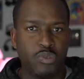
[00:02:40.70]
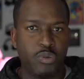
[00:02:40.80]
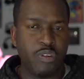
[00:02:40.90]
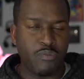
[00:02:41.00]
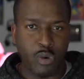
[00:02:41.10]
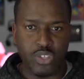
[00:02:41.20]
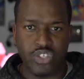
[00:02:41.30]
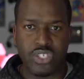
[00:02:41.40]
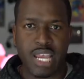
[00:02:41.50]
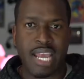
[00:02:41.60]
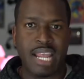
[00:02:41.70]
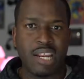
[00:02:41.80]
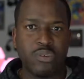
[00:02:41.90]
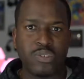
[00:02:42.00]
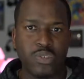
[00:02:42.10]
doing a voice chat,
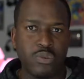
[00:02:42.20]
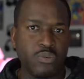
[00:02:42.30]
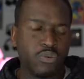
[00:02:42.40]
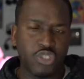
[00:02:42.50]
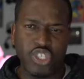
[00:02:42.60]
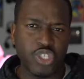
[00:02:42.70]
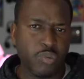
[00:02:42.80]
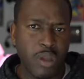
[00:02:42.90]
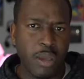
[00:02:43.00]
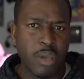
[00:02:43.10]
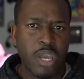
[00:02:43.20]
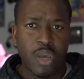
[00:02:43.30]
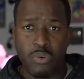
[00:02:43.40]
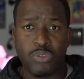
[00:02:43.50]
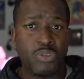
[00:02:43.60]
and also searching the web
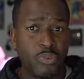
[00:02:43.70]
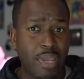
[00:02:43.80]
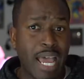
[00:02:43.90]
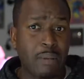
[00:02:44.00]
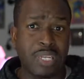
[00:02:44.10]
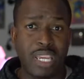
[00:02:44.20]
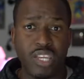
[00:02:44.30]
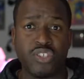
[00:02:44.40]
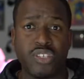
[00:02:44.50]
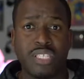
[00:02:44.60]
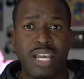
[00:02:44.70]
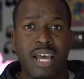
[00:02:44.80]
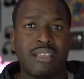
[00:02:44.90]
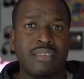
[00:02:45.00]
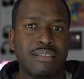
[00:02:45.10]
with three applications
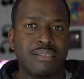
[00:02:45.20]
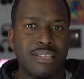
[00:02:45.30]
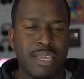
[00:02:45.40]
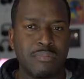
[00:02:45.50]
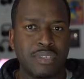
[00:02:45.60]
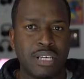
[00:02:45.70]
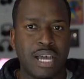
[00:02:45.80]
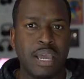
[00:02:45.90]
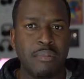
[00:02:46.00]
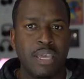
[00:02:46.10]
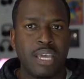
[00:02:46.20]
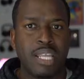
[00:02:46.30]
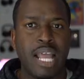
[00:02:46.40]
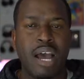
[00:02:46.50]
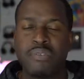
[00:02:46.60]
at the same time.
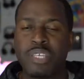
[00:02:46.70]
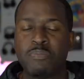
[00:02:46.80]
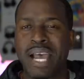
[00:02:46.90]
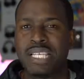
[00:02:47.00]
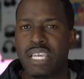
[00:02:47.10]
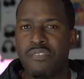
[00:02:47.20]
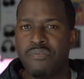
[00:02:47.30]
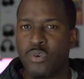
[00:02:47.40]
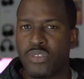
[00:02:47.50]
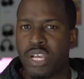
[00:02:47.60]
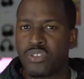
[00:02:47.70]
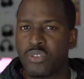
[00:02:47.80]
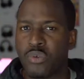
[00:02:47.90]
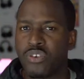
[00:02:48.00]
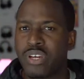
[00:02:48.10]
Now, this packs a four
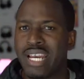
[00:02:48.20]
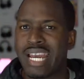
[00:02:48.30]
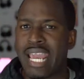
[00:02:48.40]
thousand three hundred